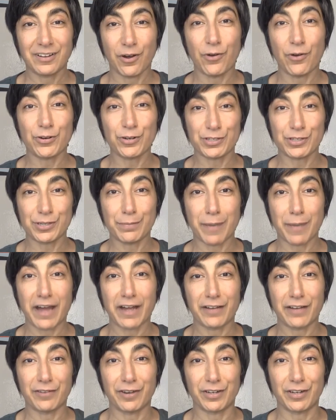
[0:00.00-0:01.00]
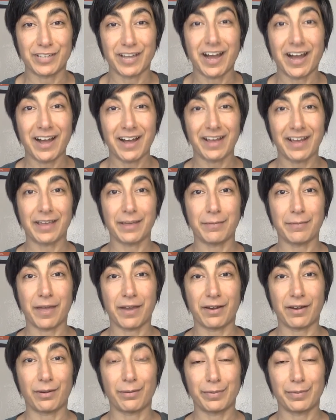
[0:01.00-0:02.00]
of our time
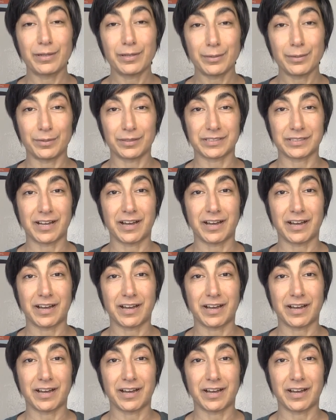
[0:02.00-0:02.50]
and our billable